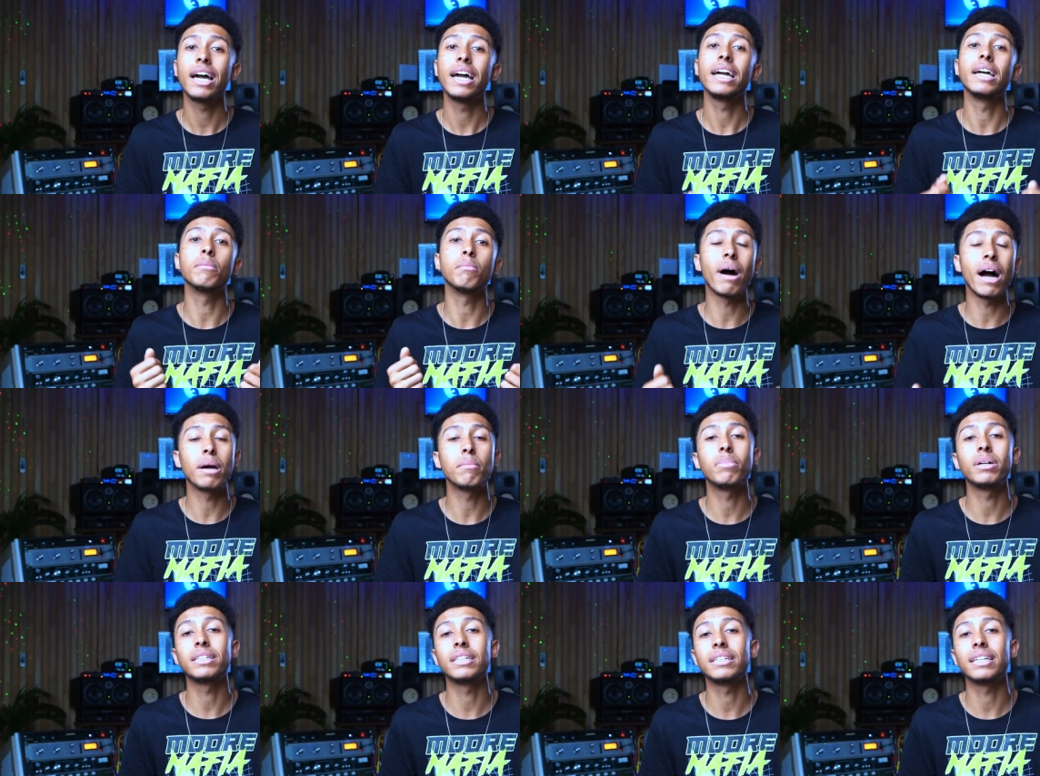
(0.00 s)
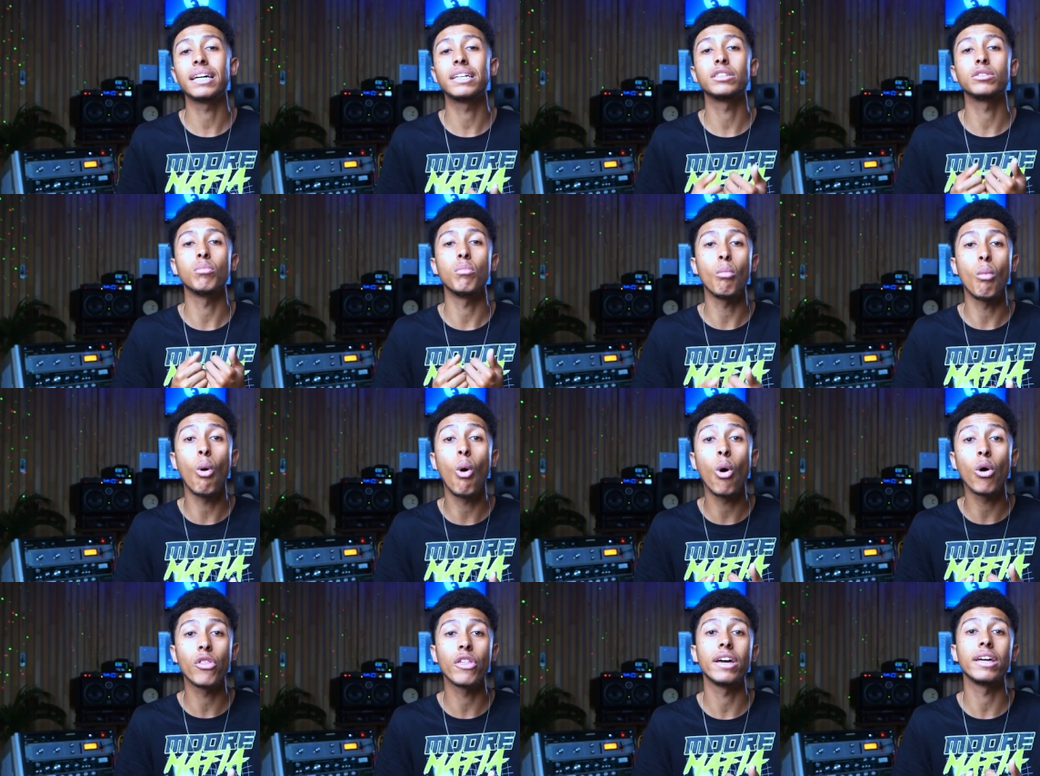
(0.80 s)
In my opinion, that is
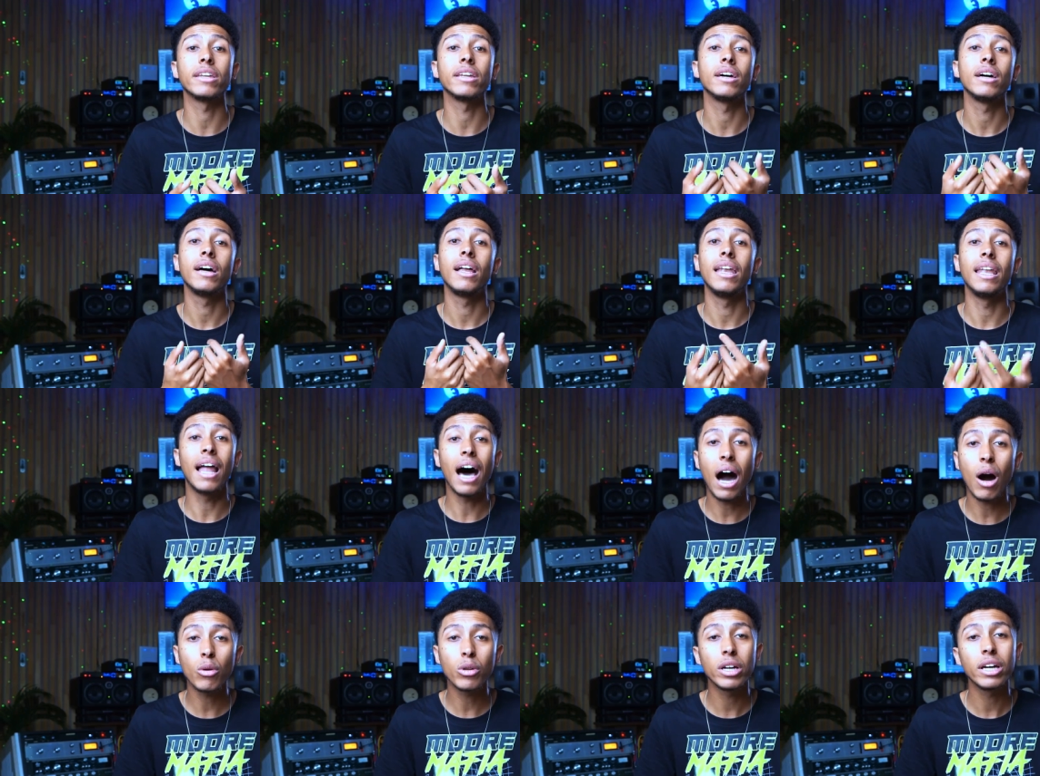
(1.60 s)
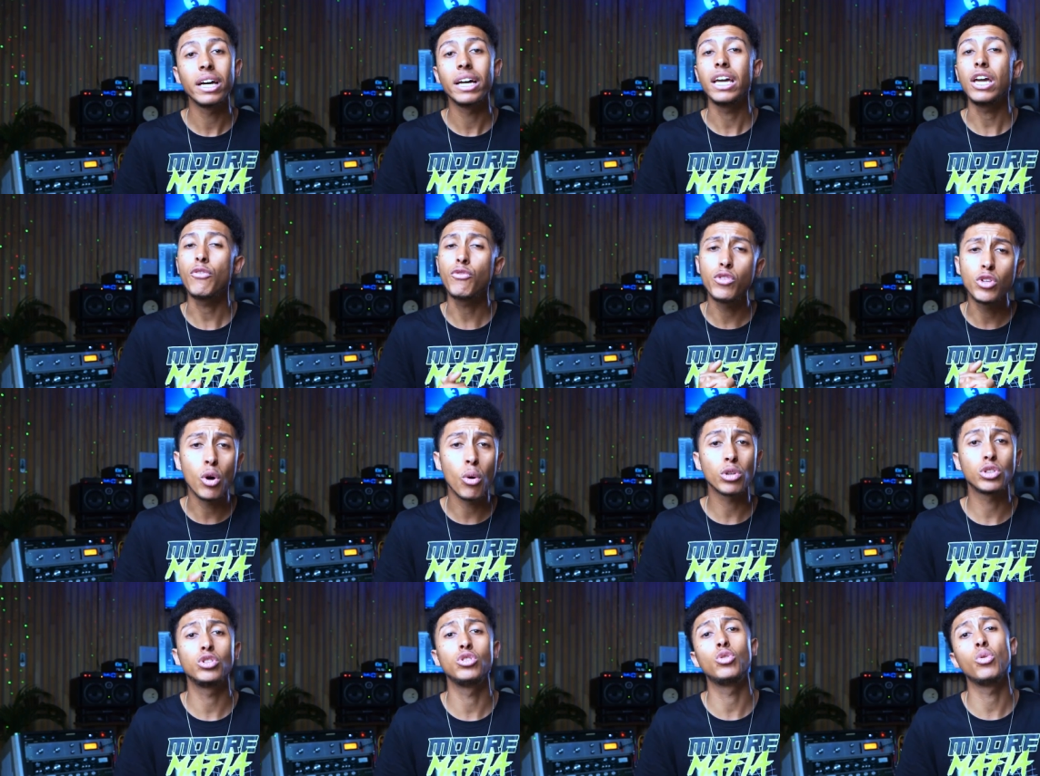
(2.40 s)
more than loud. If you know
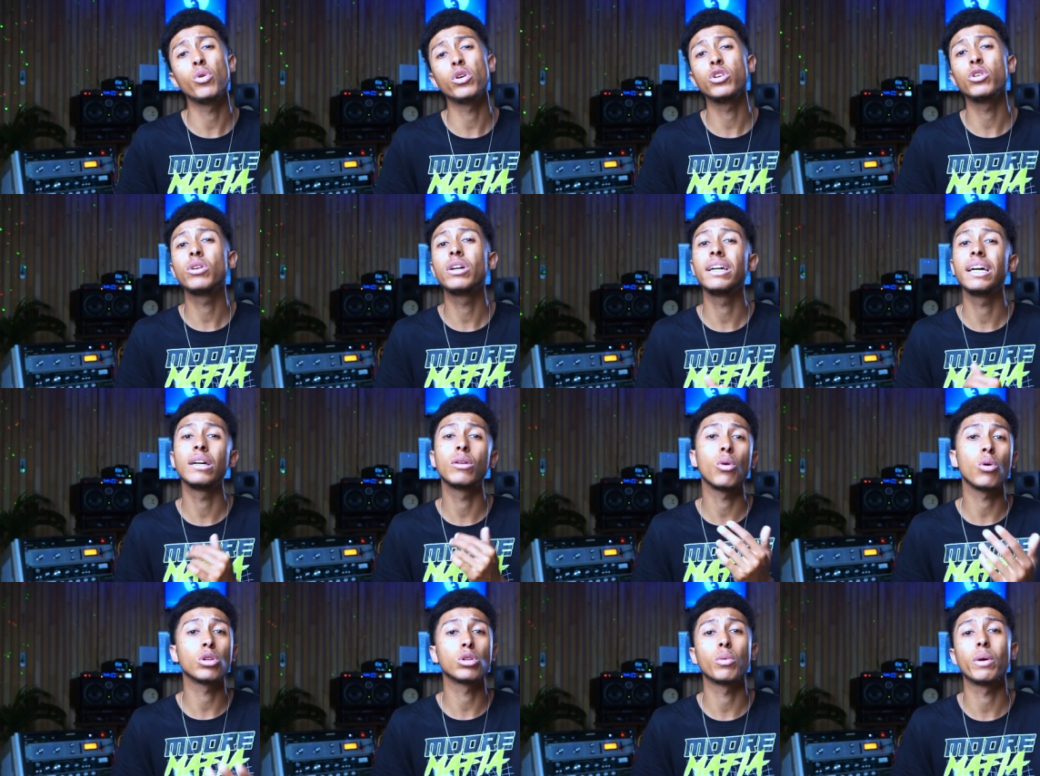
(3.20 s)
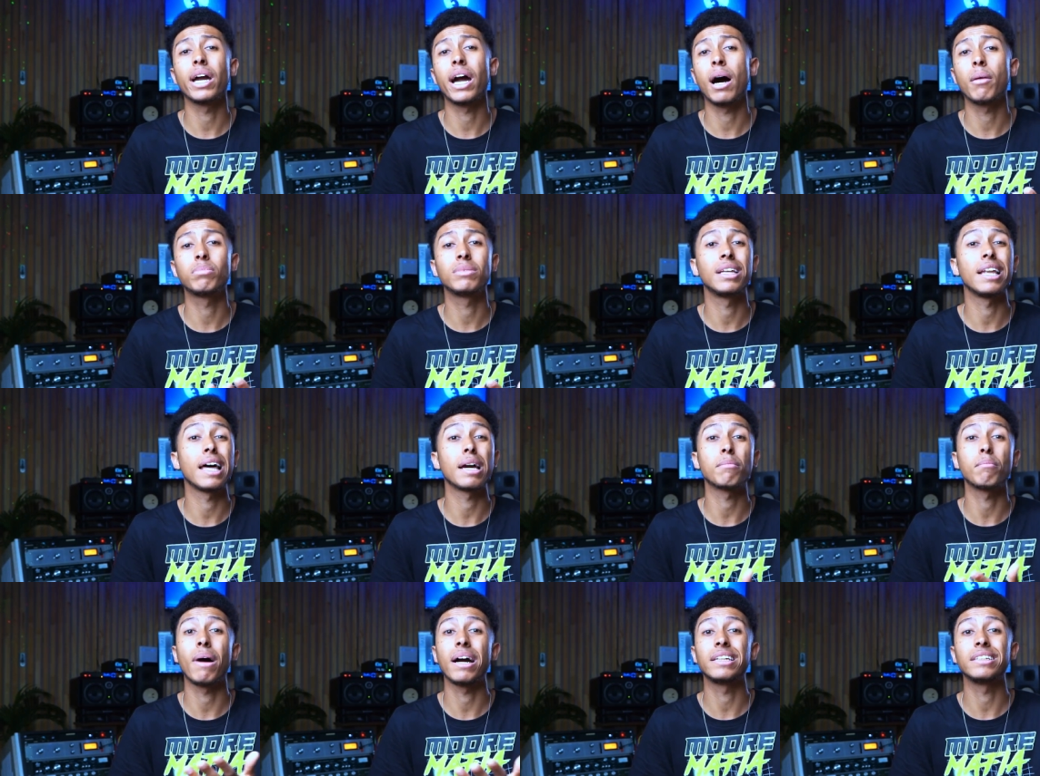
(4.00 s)
what you're doing, you can get all the way up to like
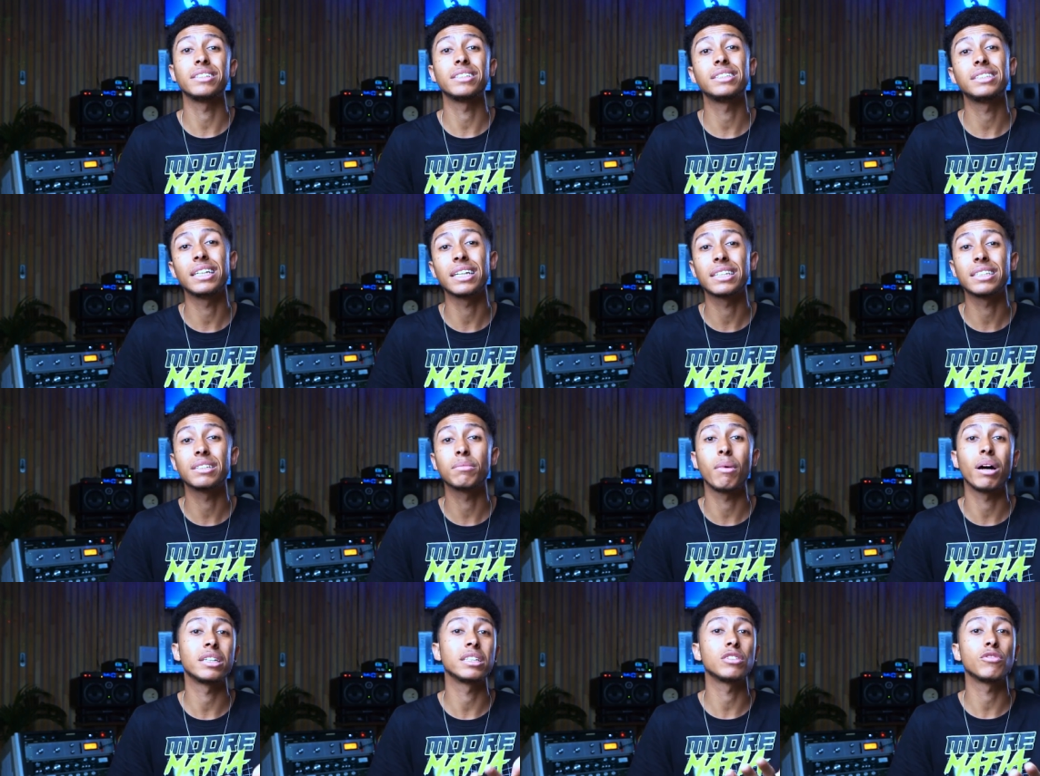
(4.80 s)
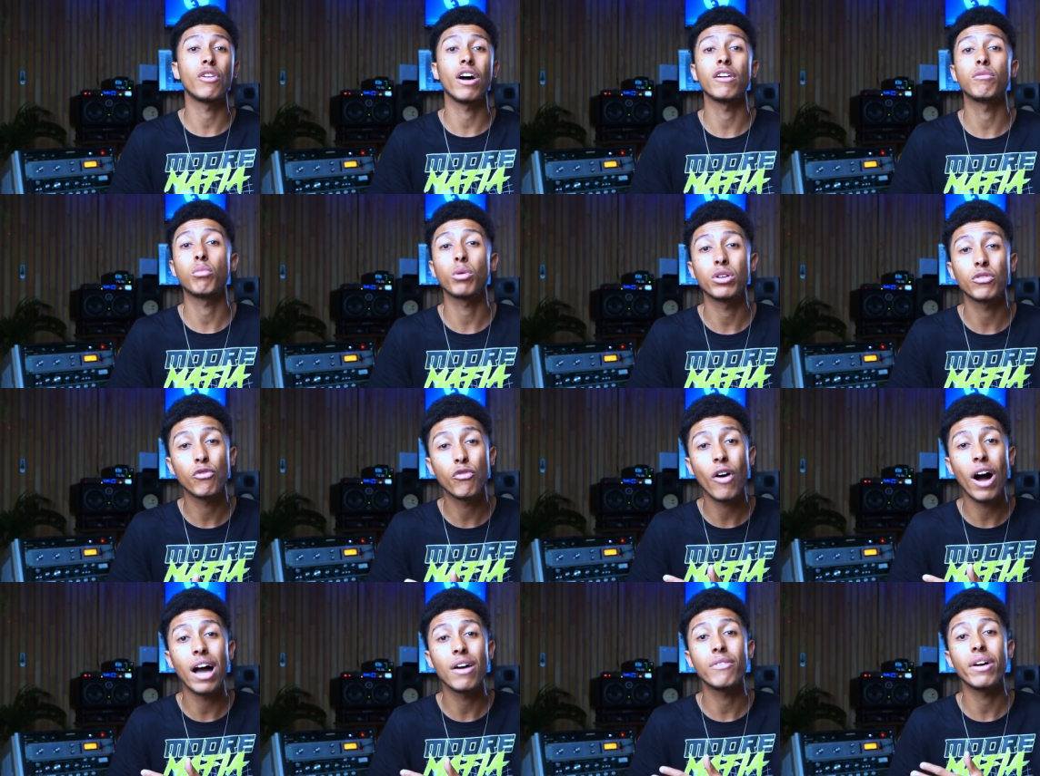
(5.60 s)
-6,
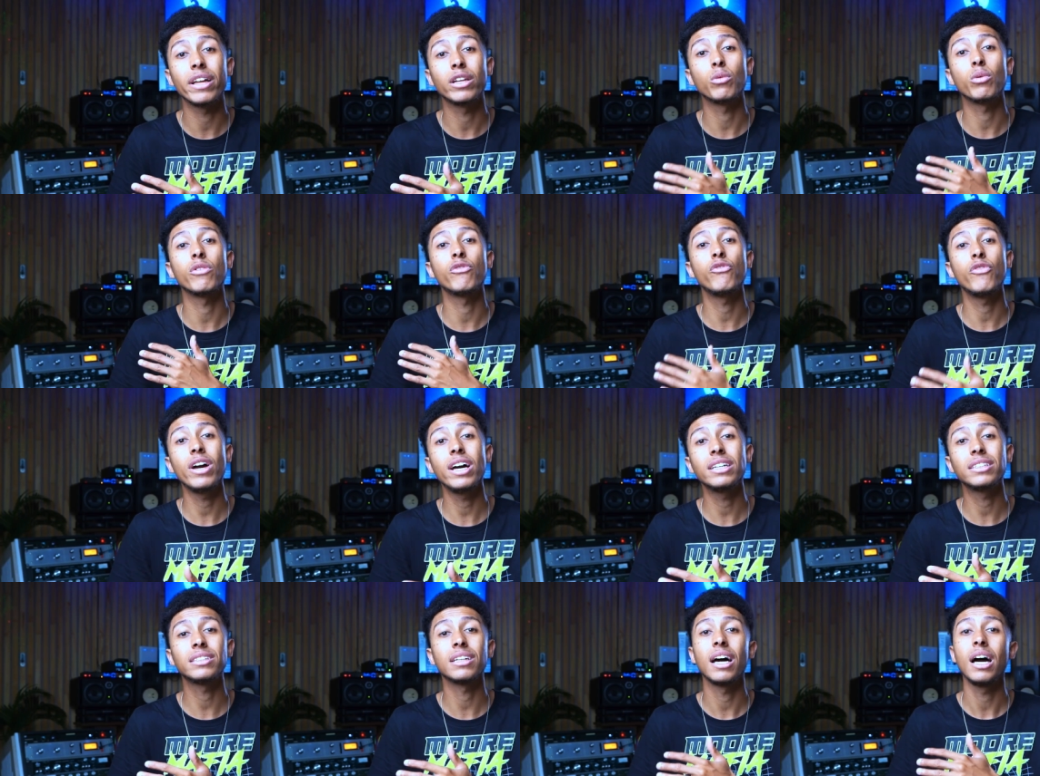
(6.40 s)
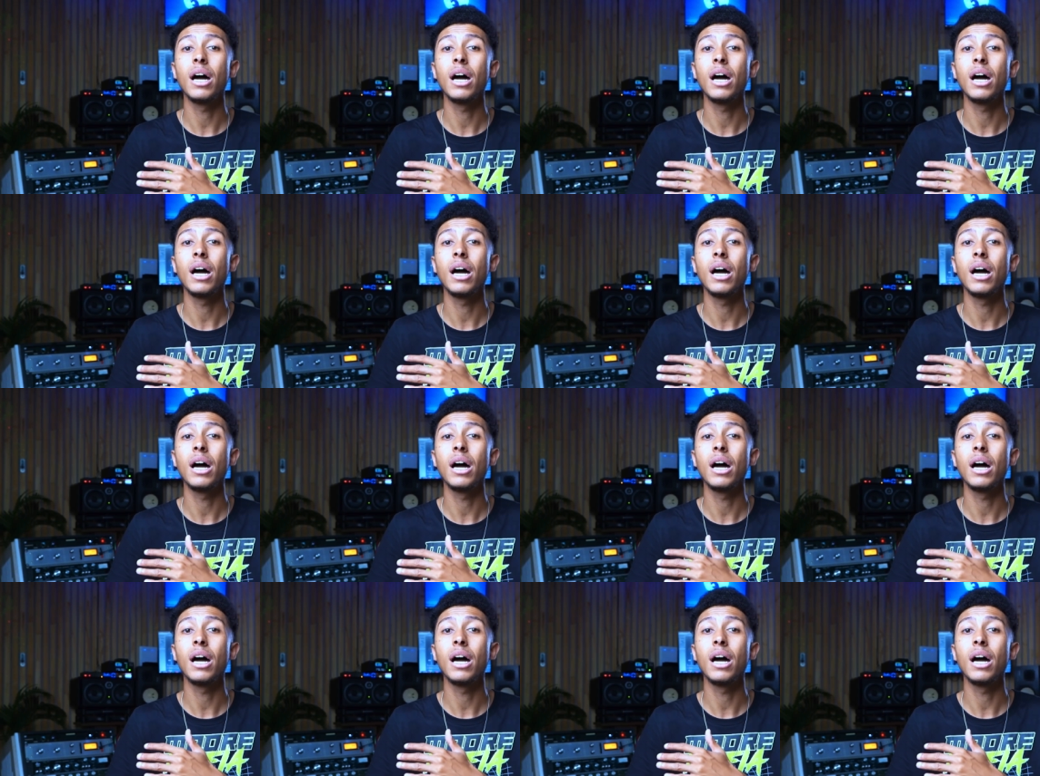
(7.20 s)
-5.5 LUFS,